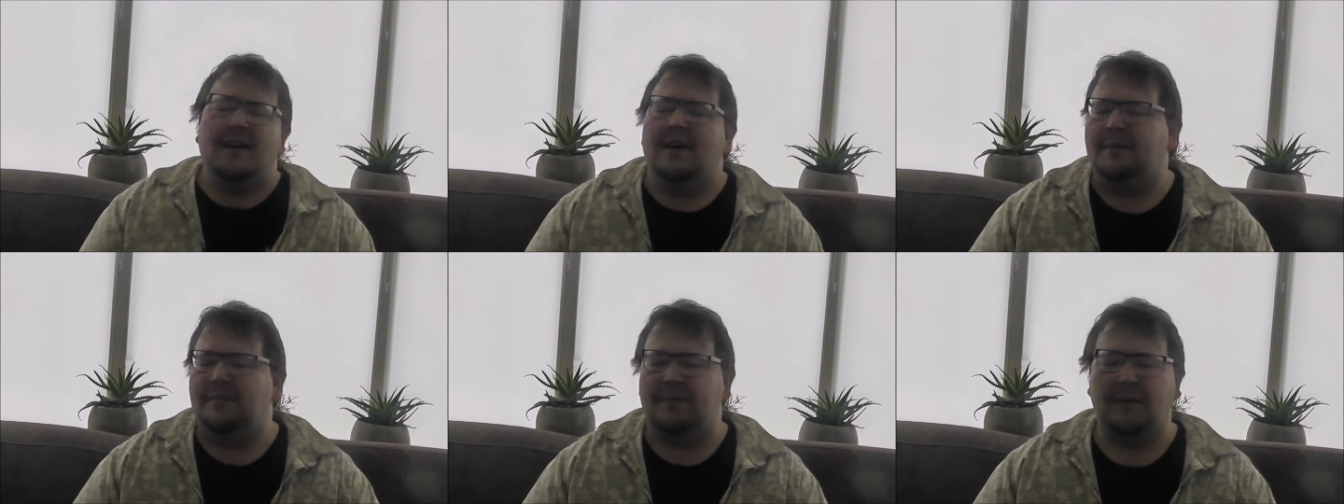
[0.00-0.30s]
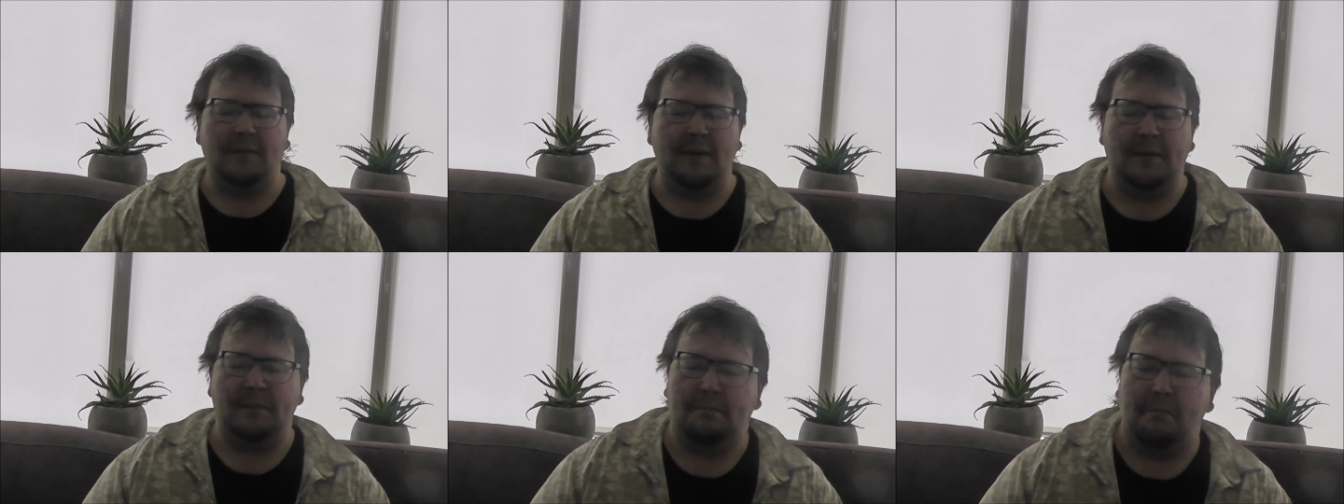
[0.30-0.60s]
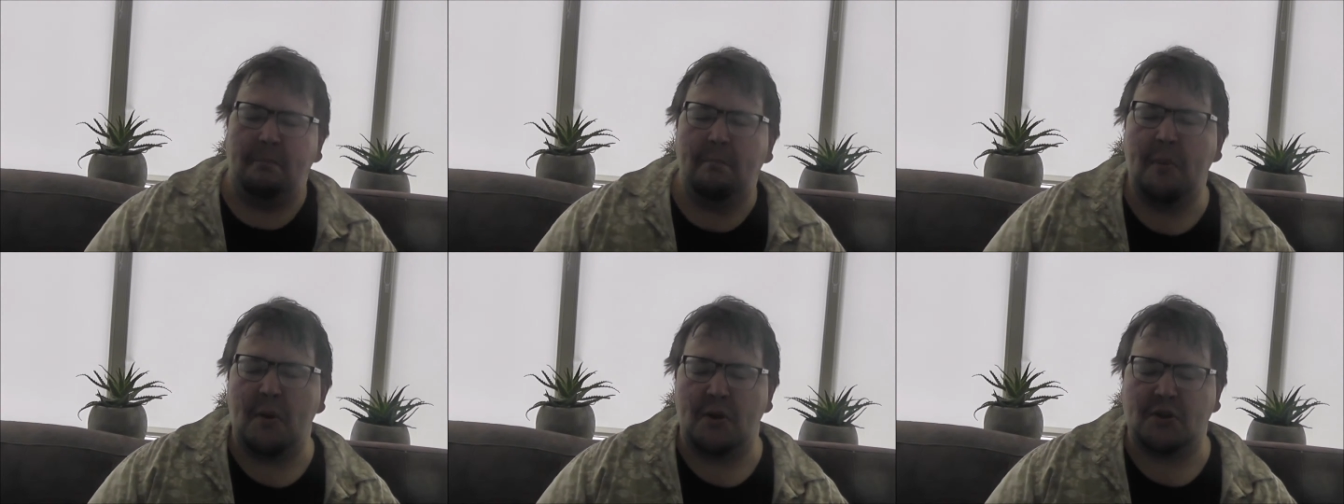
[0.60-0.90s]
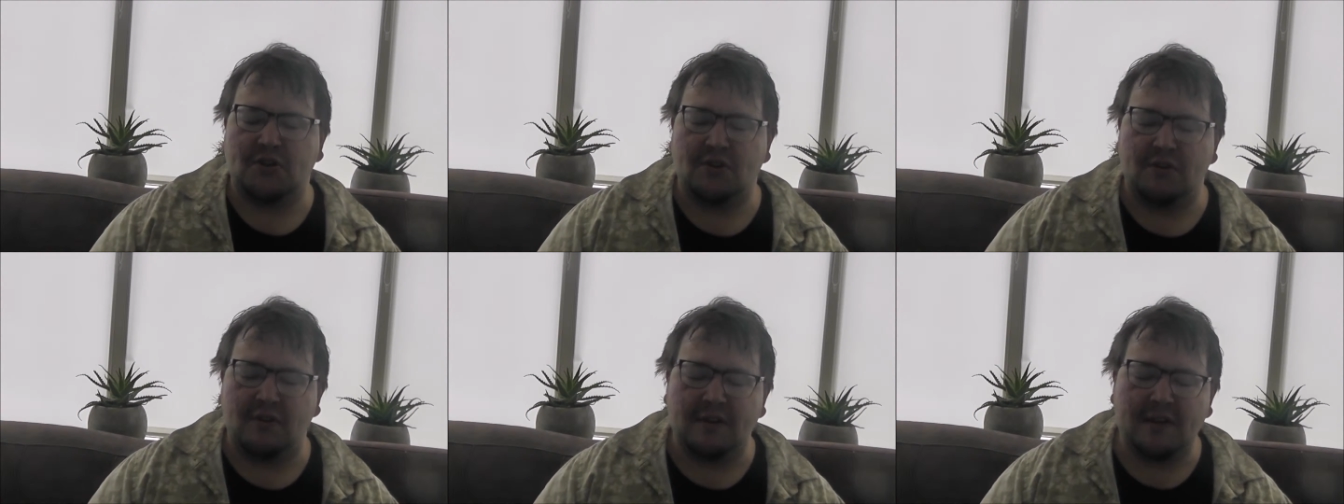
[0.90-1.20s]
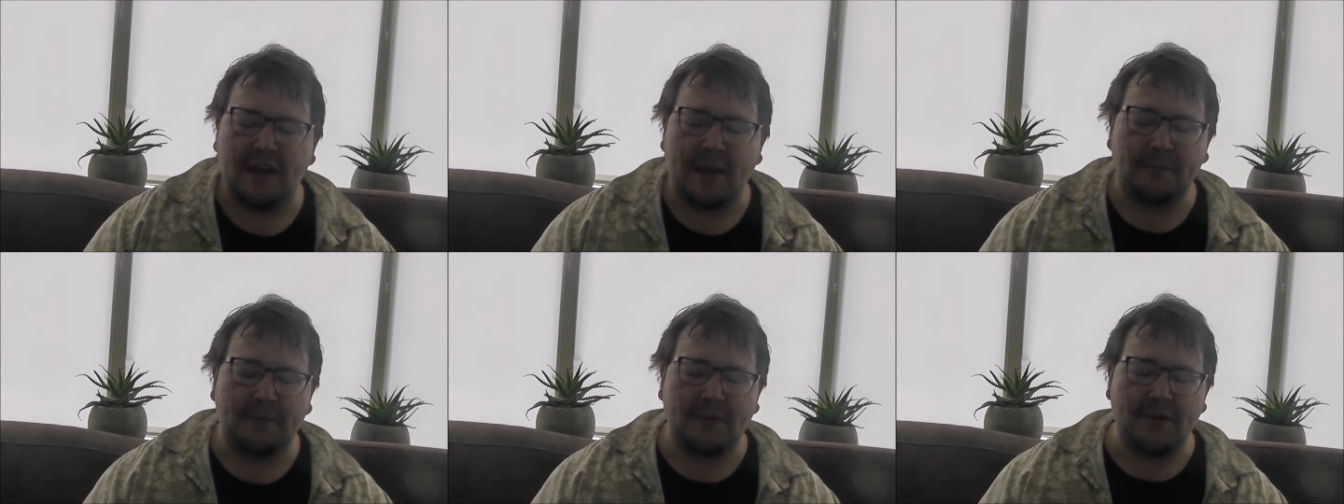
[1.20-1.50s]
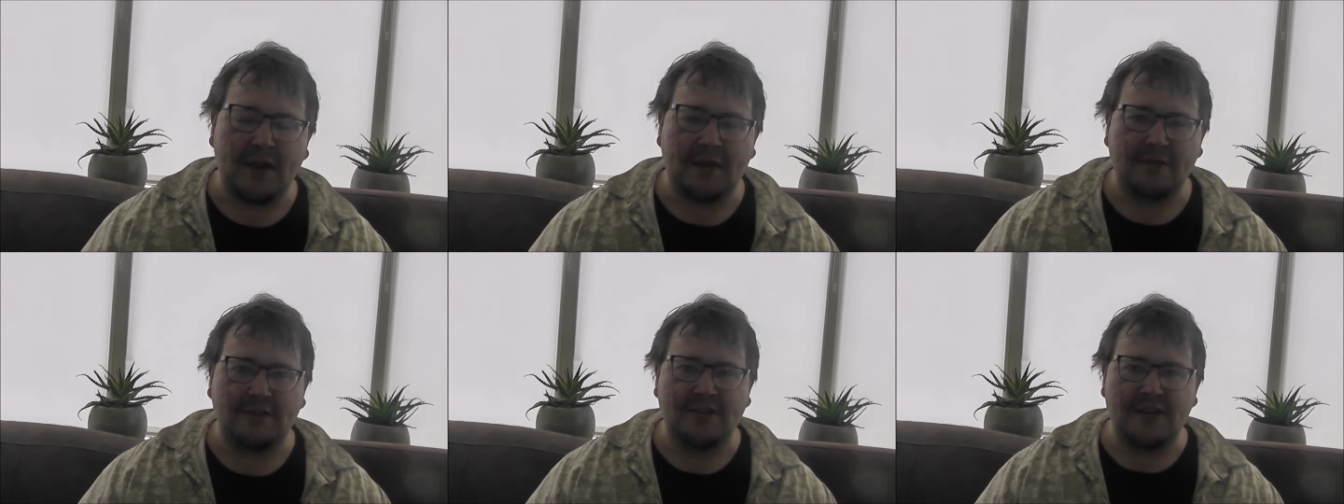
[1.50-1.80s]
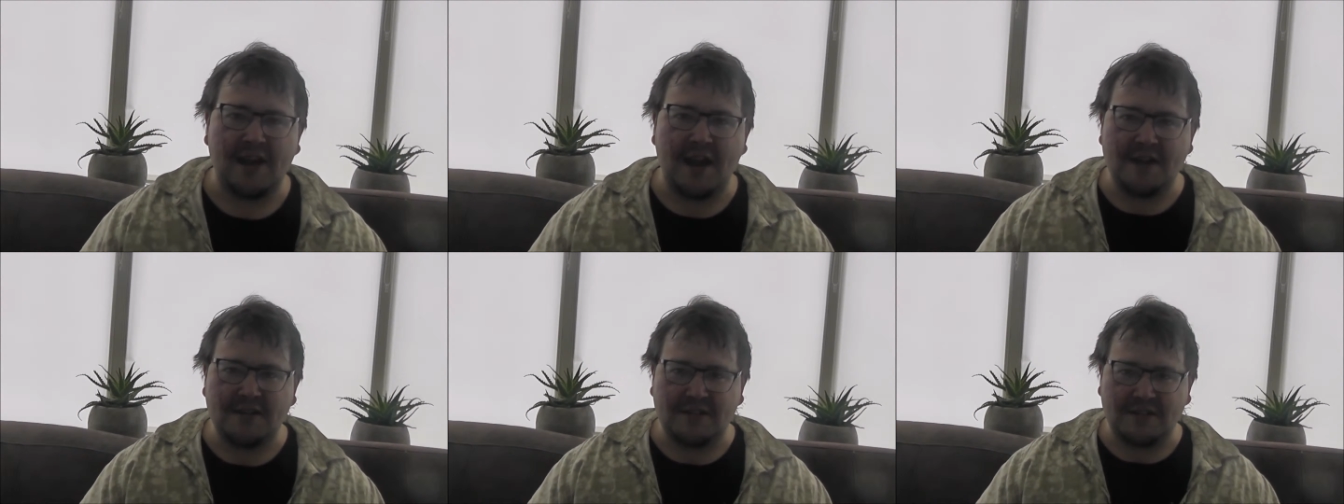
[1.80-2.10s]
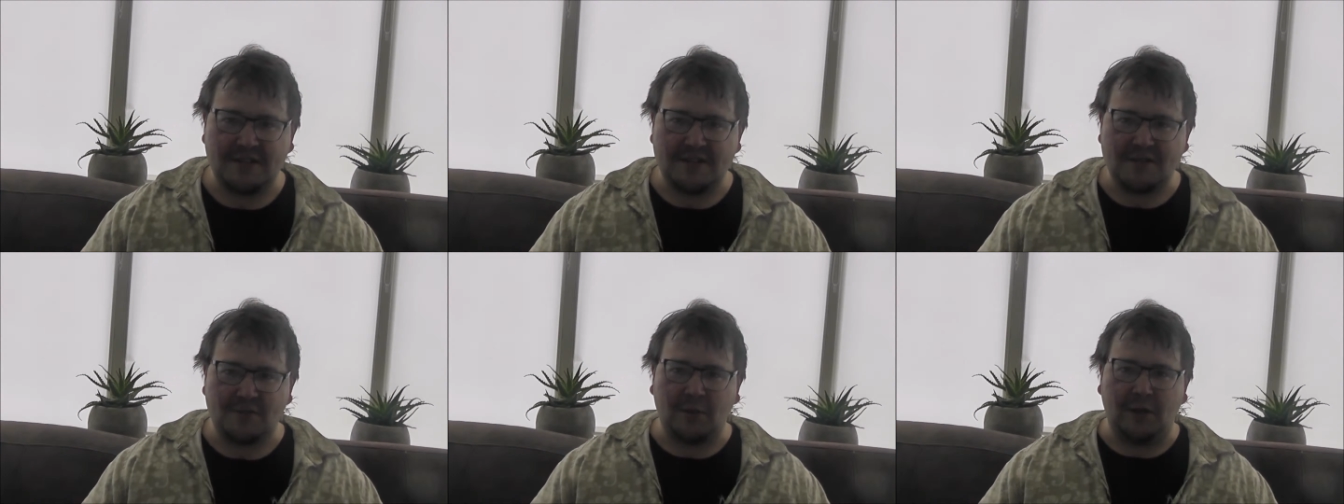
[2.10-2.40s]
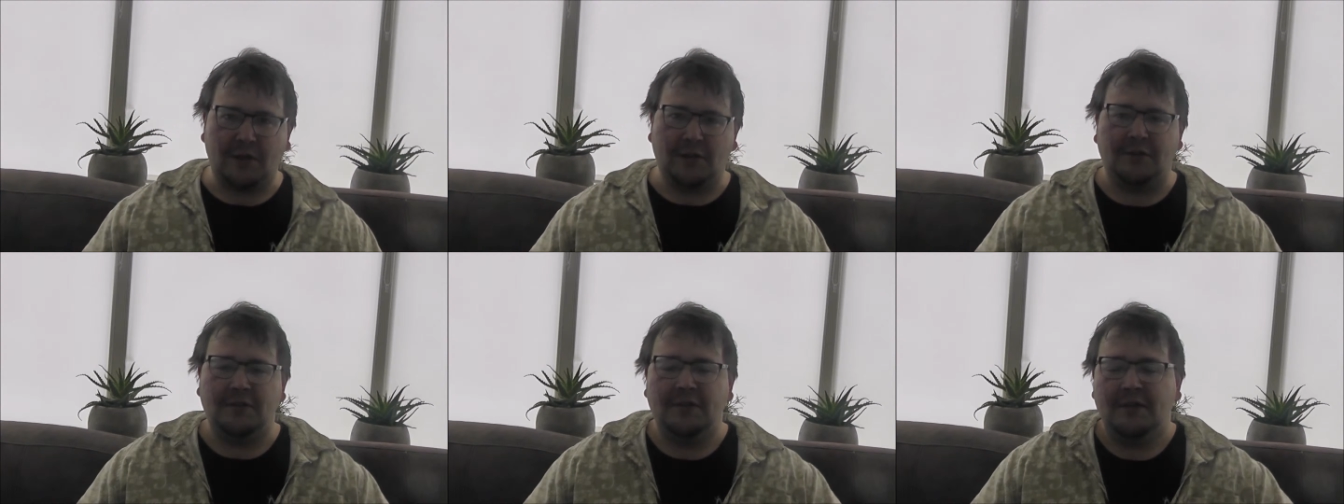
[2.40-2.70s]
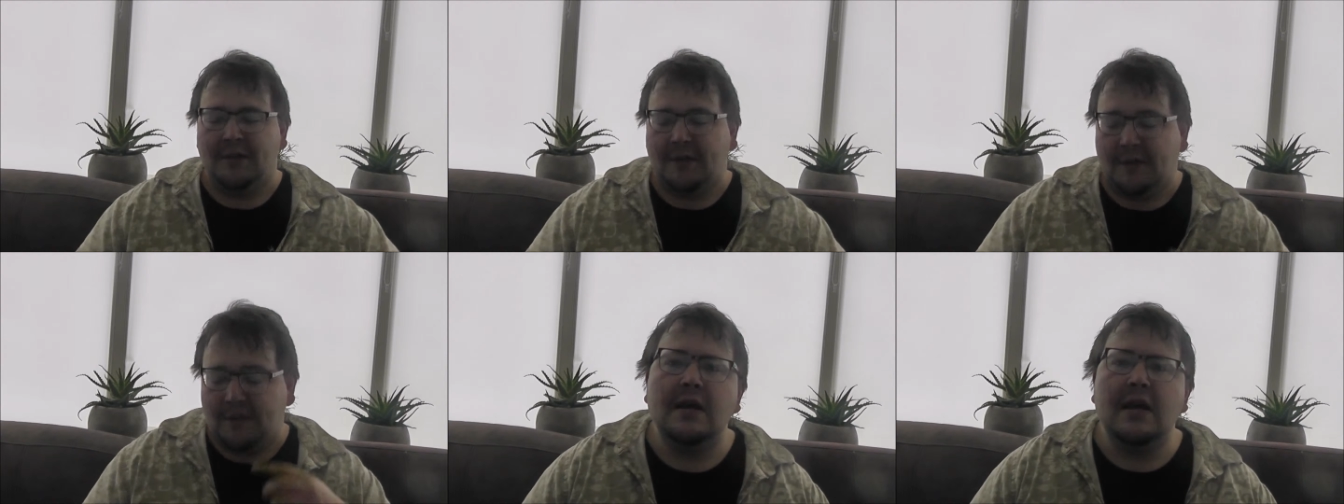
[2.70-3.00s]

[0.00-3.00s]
I'm probably butchering that pronunciation as well.